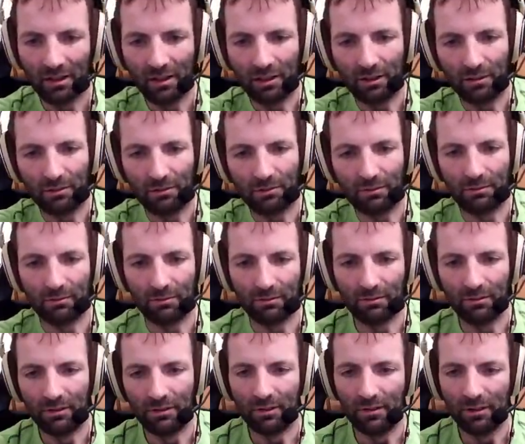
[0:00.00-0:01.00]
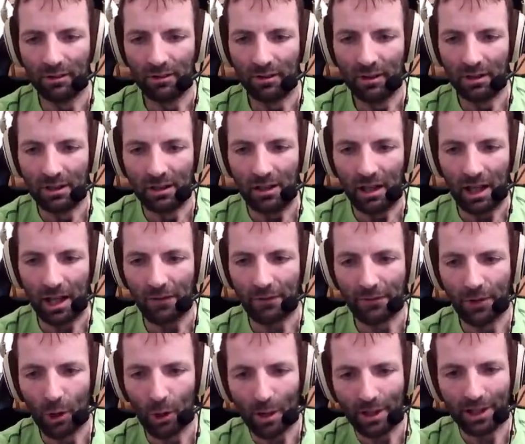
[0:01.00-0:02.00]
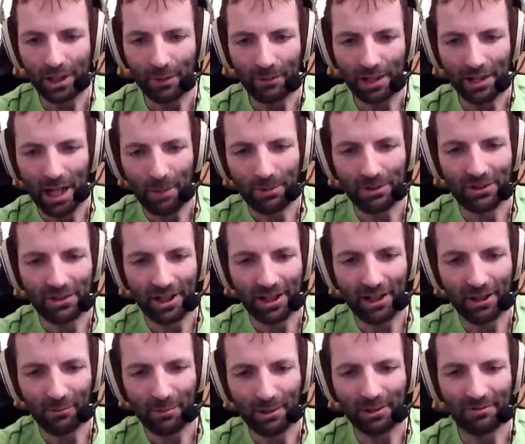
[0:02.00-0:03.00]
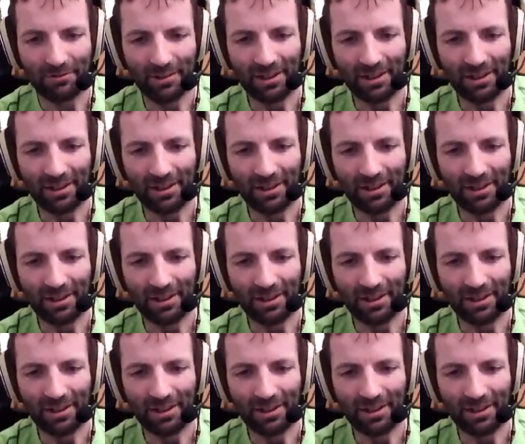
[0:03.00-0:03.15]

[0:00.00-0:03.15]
Oh, I have no idea what happens there, but